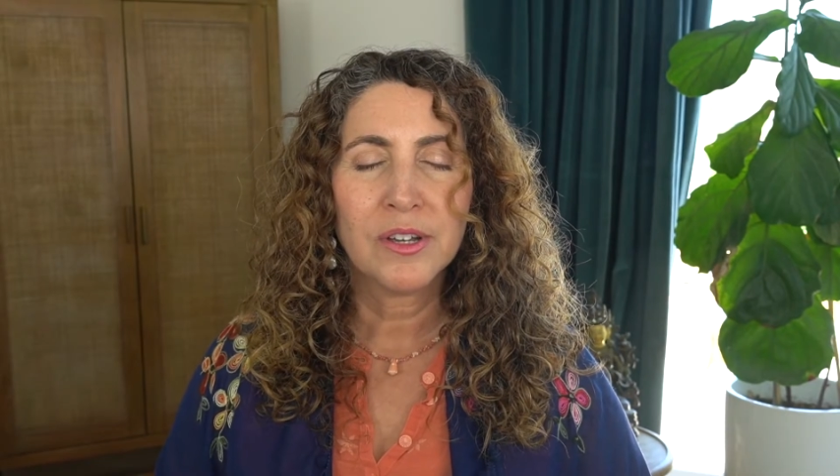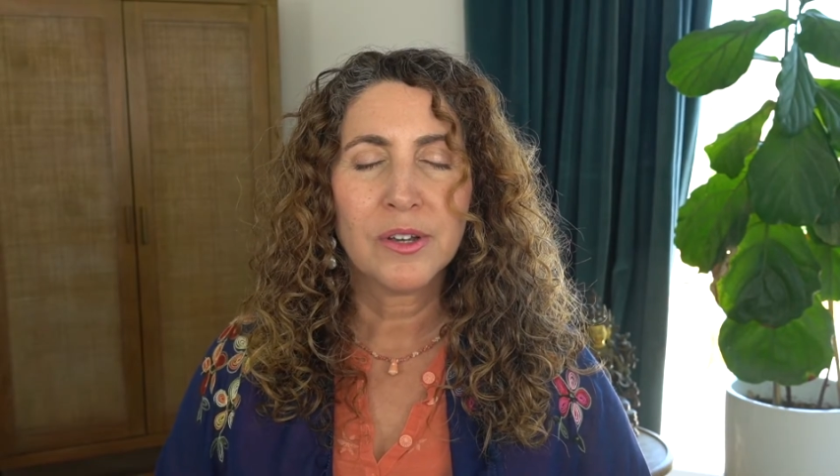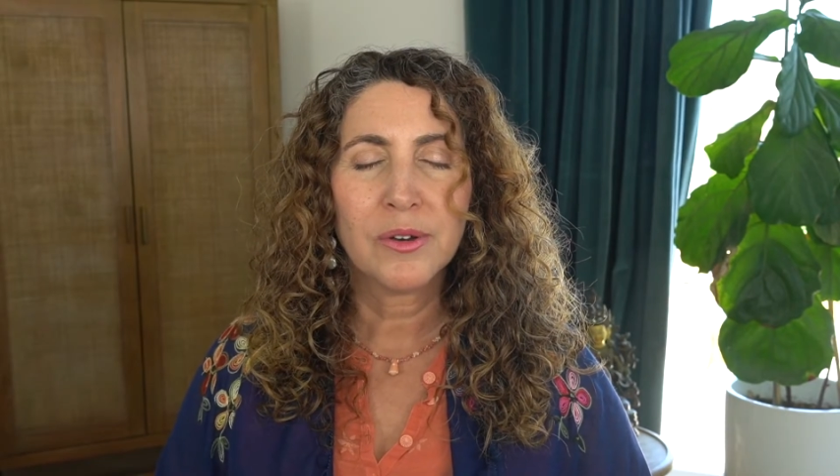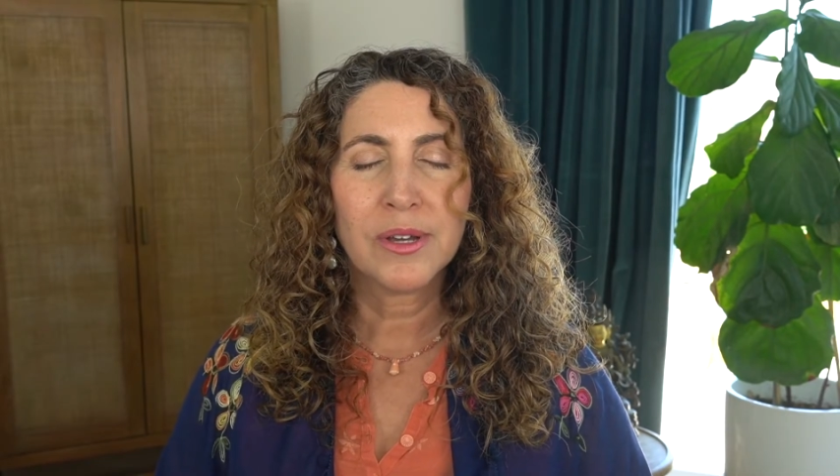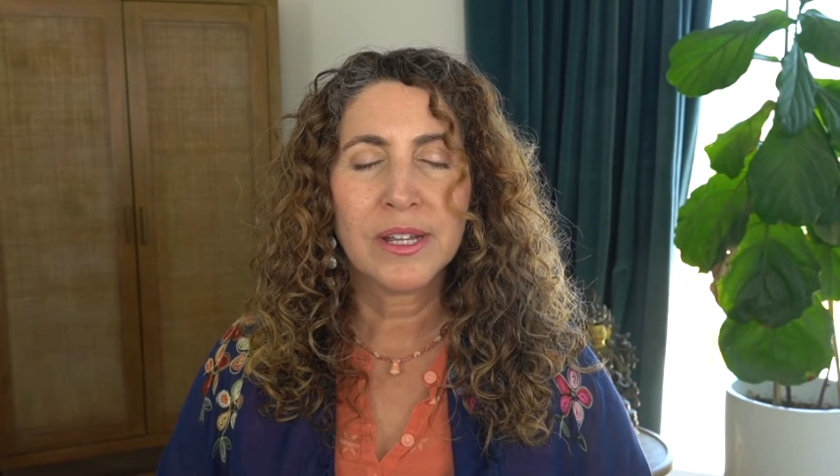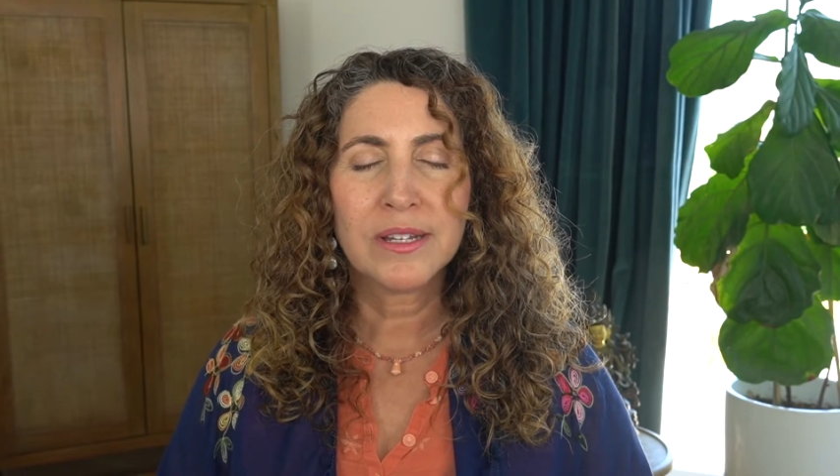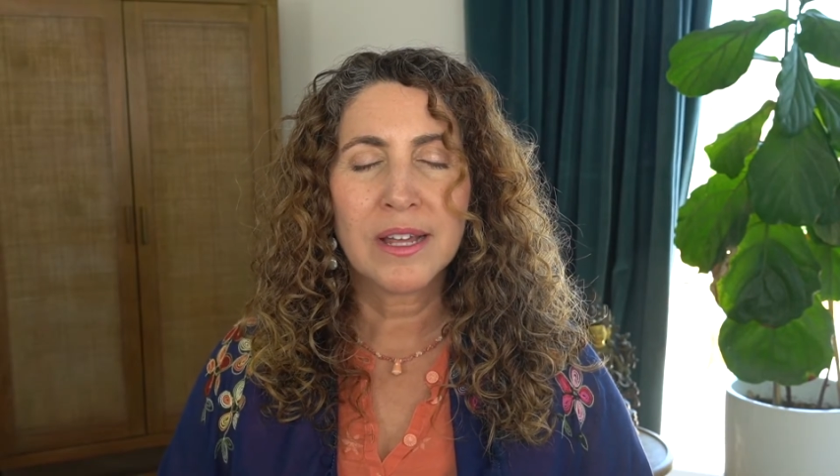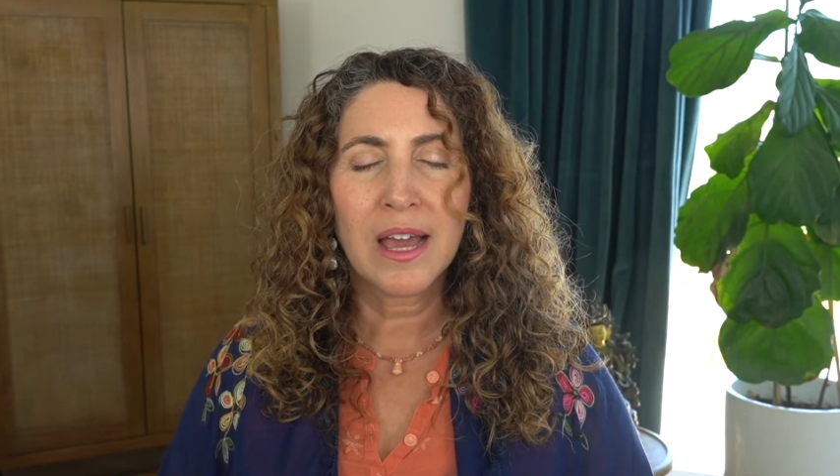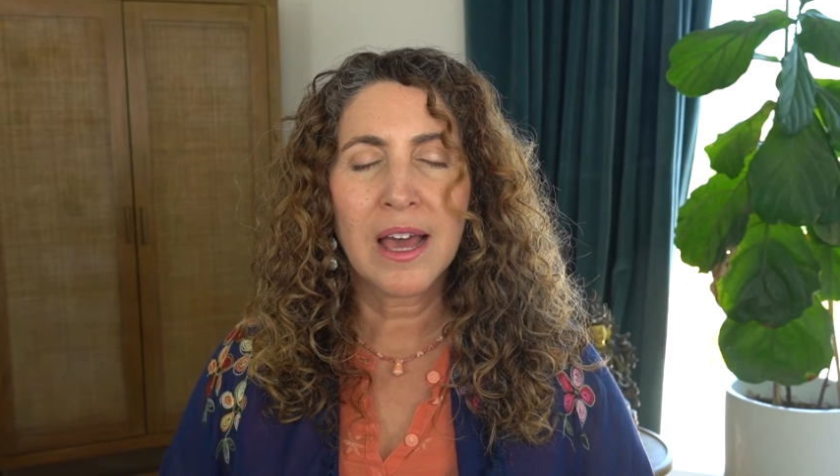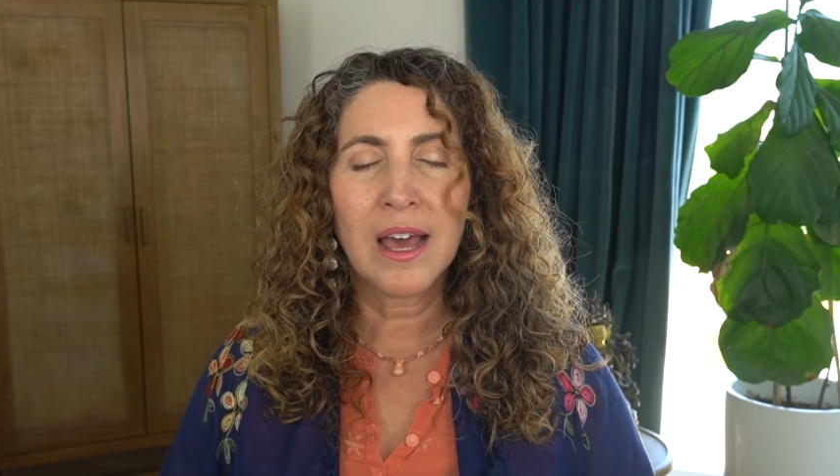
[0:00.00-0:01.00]
going
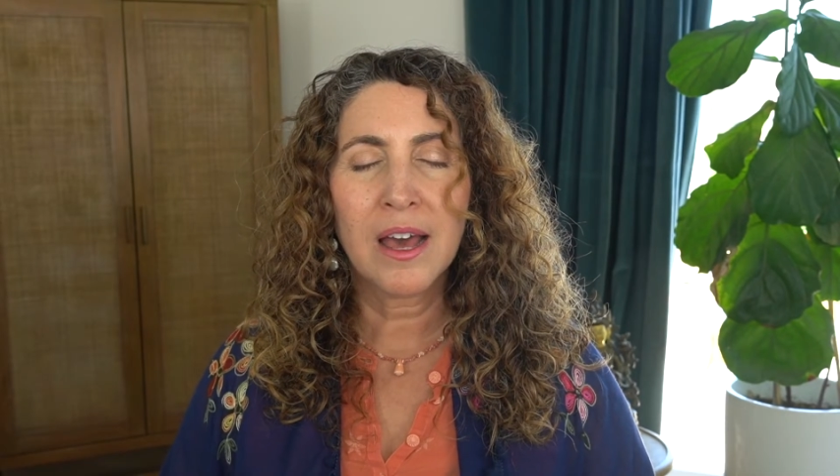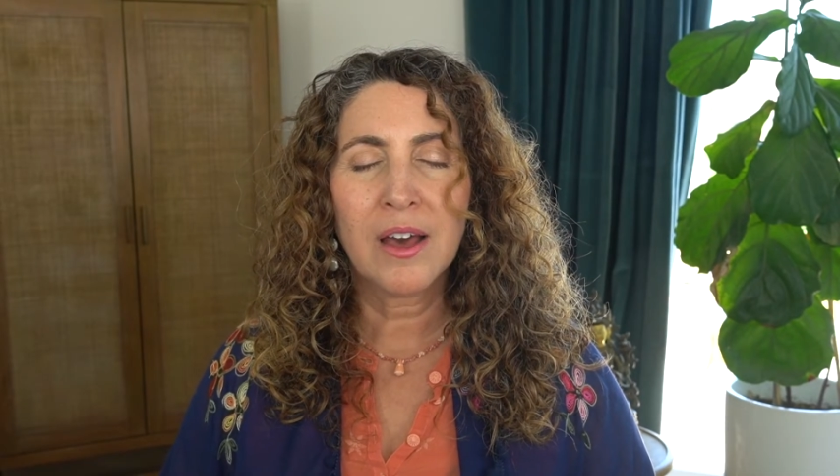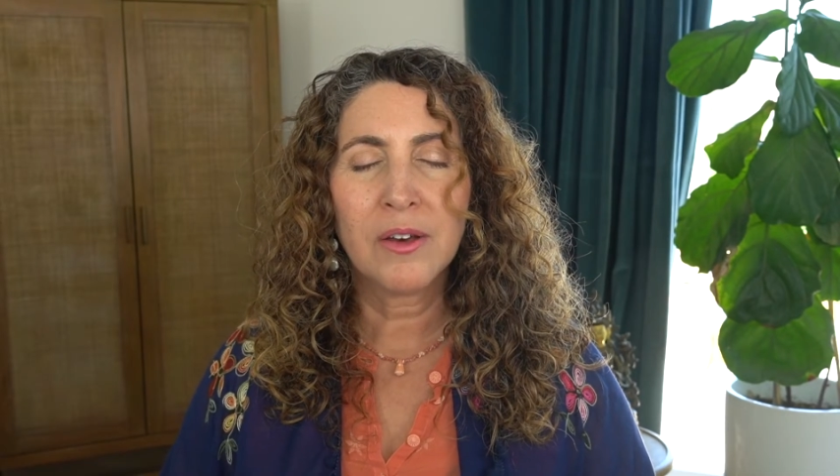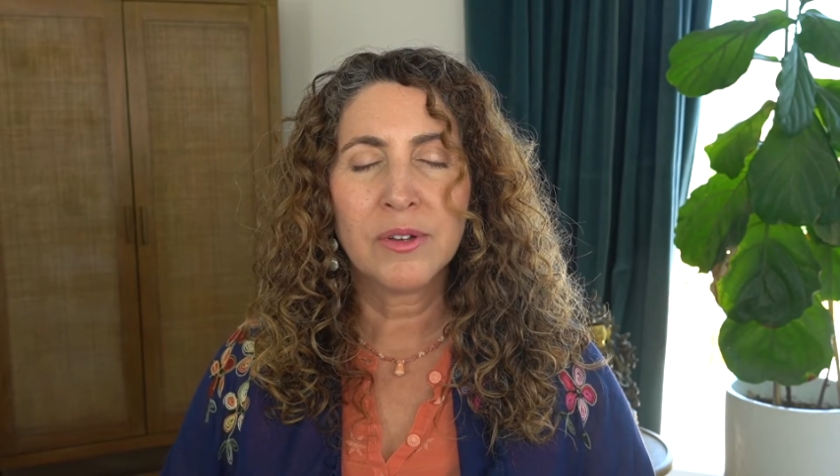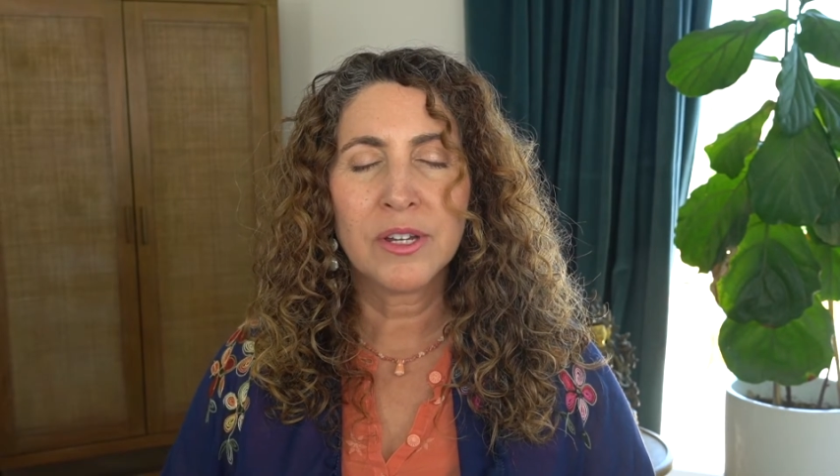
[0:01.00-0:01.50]
down